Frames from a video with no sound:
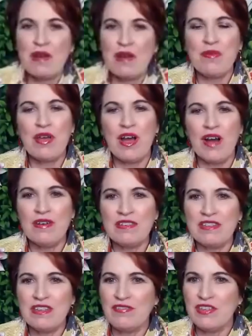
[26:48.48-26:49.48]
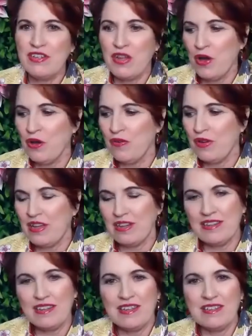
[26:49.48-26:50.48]
we always love to know,
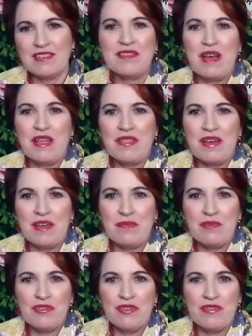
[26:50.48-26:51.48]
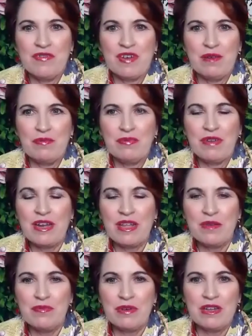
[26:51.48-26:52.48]
and I'm sure you've got
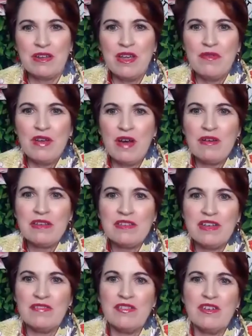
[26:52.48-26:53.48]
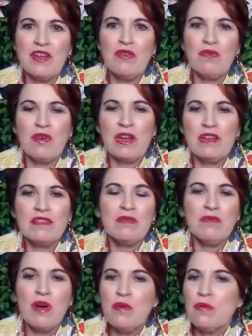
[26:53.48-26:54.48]
plenty, but we always love to know, what is
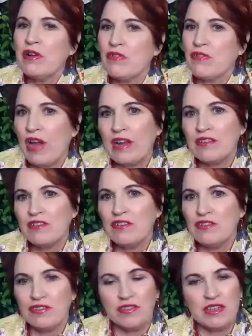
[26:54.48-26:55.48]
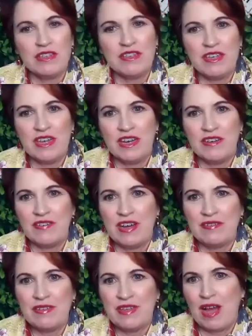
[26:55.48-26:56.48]
a moment of gratitude that you can think of?
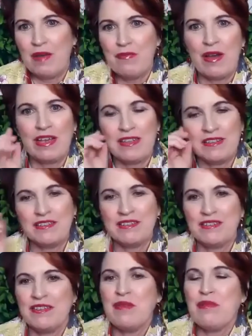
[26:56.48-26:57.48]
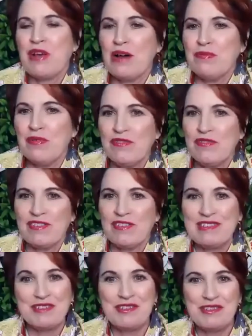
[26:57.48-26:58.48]
I probably can name a couple of them just
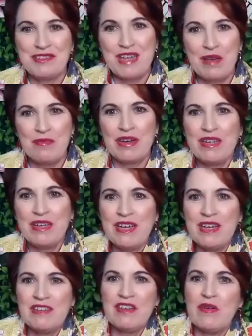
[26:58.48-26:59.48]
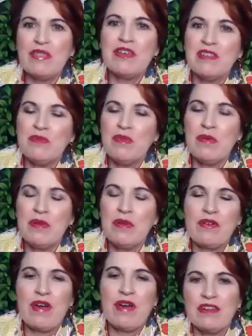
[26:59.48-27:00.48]
listening to you today, but share with us a moment of
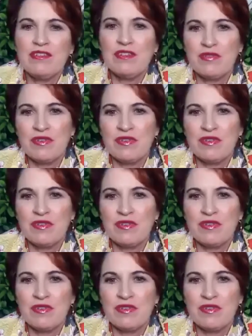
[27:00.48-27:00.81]
gratitude for